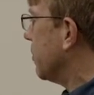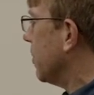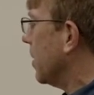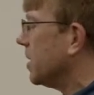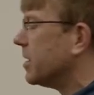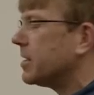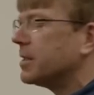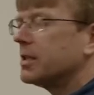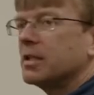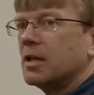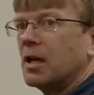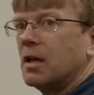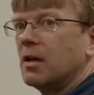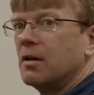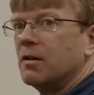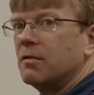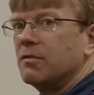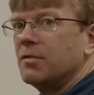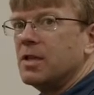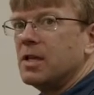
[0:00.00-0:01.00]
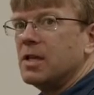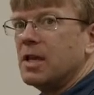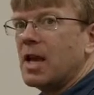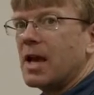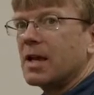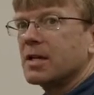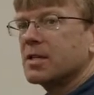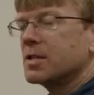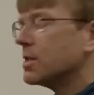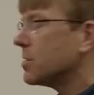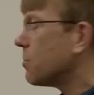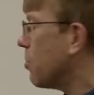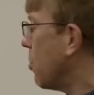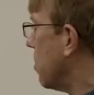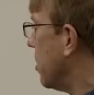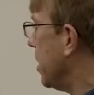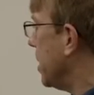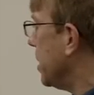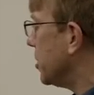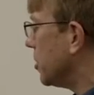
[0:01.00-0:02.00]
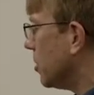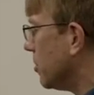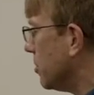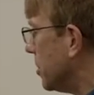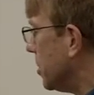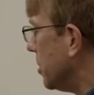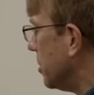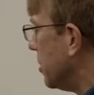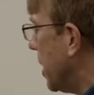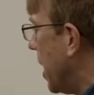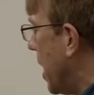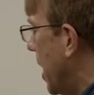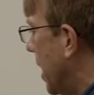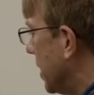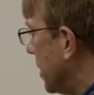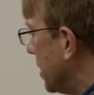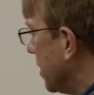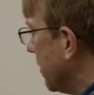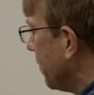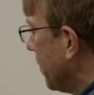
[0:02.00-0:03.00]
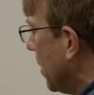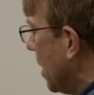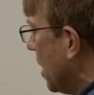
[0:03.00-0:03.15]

the front of the access point. Don't do that.